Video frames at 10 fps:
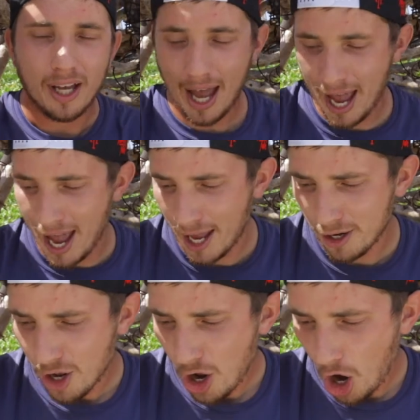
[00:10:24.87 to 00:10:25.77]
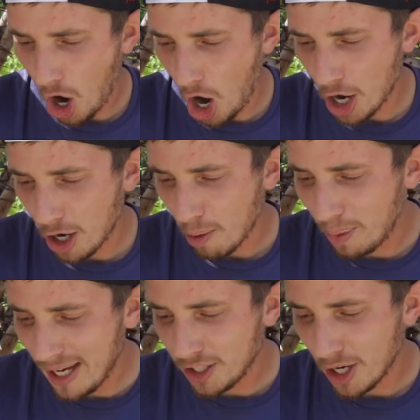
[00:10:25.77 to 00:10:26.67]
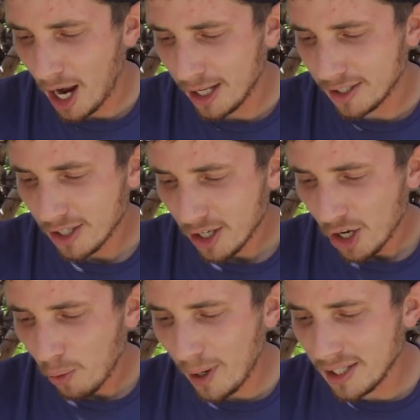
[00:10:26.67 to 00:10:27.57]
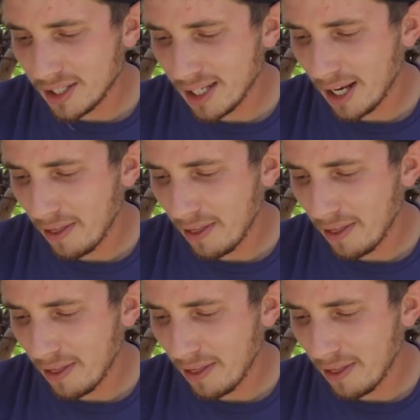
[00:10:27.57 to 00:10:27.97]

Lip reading: and our beach hut, we see